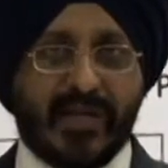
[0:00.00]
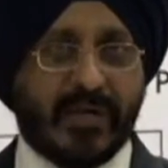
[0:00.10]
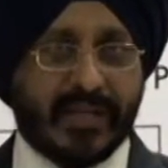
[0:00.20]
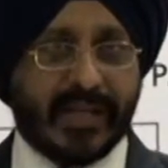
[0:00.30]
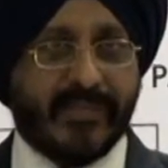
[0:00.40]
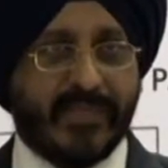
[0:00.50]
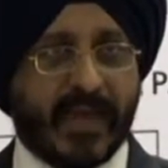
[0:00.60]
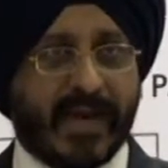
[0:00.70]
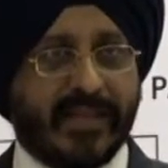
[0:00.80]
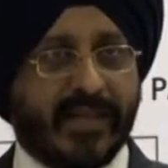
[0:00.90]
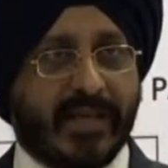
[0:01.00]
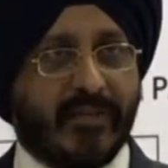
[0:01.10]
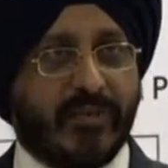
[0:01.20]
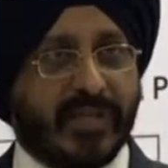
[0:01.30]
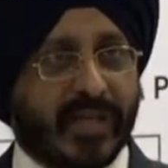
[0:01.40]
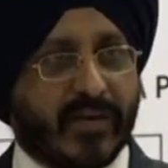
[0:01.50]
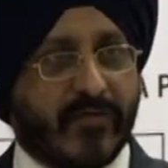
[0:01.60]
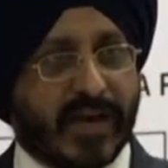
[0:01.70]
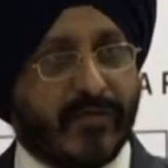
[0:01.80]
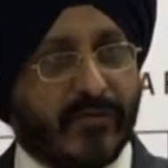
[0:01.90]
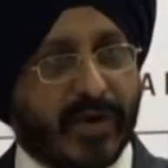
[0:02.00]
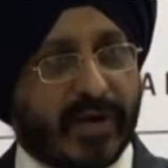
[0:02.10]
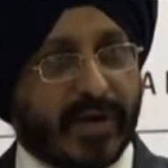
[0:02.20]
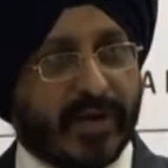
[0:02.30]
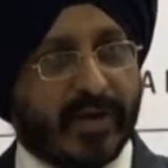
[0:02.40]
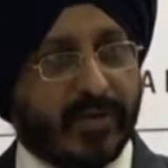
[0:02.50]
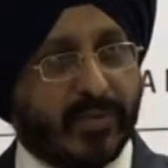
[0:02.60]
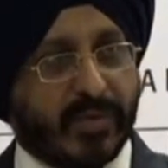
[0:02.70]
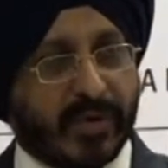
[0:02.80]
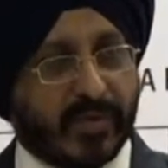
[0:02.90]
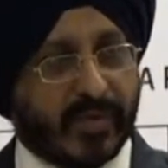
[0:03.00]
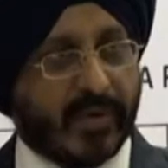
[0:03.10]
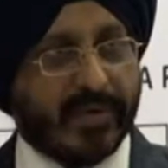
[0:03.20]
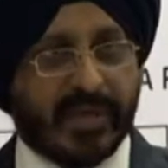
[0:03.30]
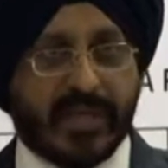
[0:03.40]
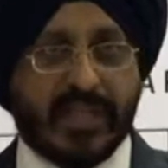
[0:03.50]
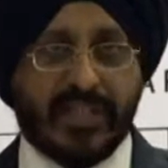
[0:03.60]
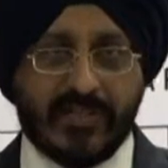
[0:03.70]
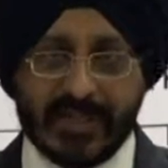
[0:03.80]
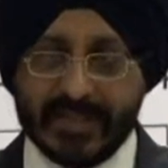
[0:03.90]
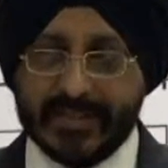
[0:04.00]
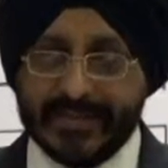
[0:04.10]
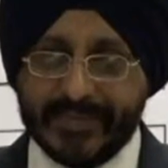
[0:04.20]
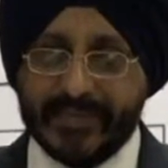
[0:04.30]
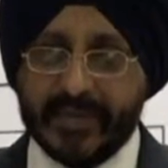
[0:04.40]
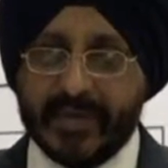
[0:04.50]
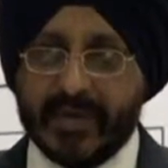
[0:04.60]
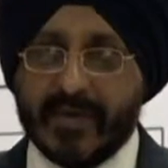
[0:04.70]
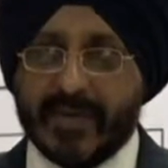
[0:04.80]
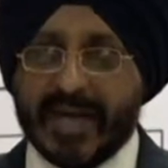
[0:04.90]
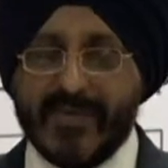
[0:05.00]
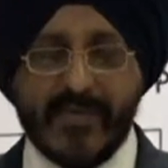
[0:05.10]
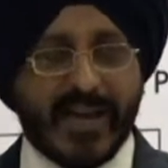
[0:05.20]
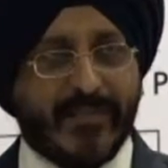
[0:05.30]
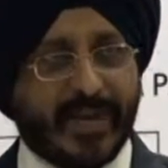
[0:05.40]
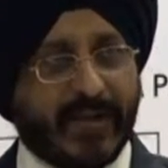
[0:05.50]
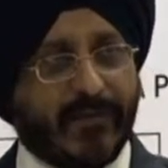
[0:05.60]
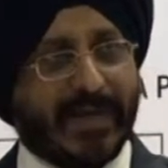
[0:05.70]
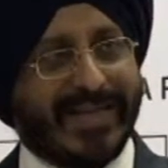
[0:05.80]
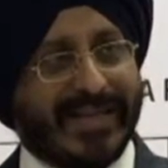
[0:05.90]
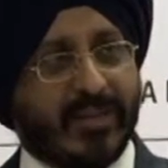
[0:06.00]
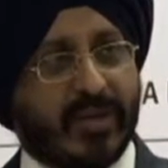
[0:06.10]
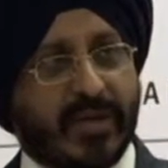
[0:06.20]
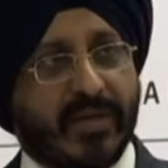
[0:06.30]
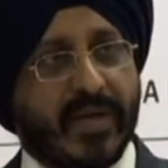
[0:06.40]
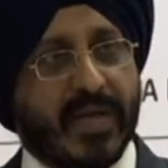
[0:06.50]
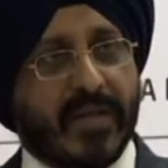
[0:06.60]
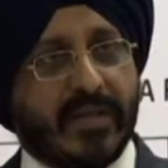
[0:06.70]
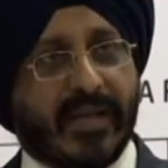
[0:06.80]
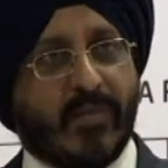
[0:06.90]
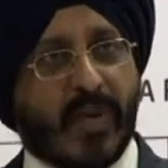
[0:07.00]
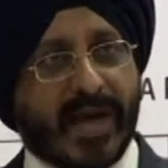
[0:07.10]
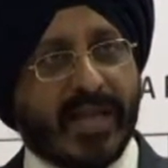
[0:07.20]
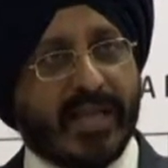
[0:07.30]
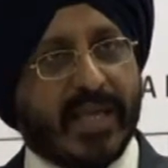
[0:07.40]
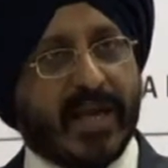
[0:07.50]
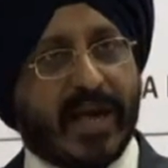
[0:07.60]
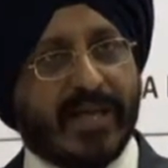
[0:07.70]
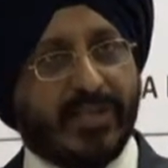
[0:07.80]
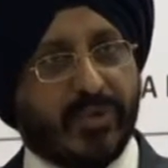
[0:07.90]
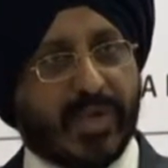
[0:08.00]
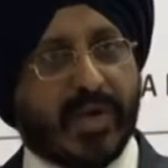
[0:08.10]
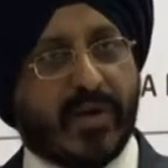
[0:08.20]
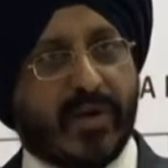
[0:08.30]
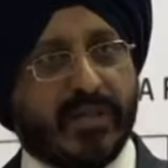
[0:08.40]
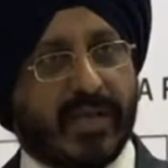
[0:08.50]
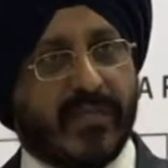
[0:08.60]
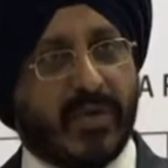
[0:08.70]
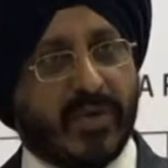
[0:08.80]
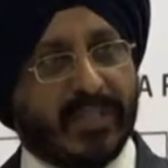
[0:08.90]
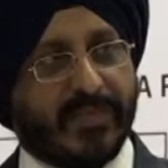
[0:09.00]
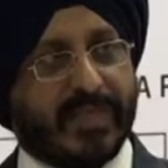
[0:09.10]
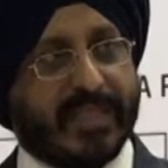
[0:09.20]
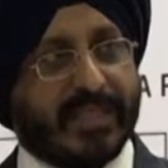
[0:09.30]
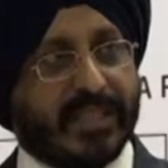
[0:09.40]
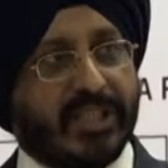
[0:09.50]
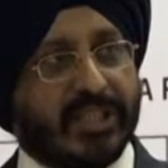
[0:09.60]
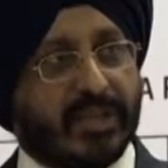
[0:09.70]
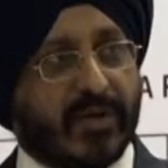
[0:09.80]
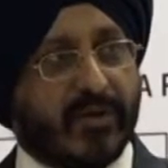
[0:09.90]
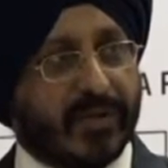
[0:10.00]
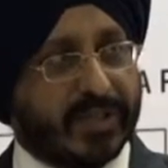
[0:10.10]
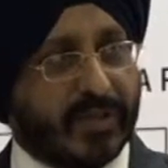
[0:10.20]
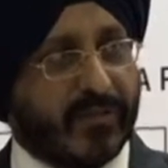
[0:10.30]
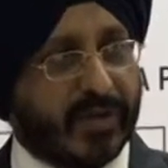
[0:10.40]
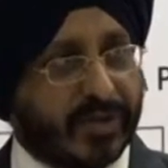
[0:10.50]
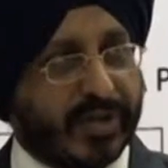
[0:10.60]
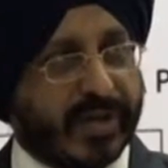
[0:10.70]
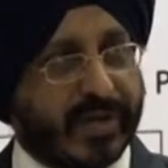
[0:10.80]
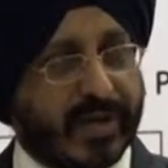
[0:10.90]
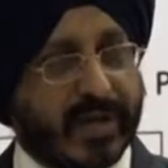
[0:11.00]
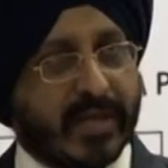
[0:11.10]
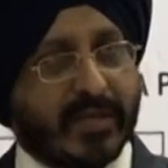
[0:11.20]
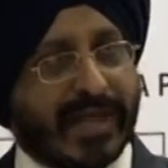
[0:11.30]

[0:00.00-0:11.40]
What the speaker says: on them, I think it will take one full year to talk about their achievements. But let me very briefly touch on that why they are today on the most prestigious conference of Asia, the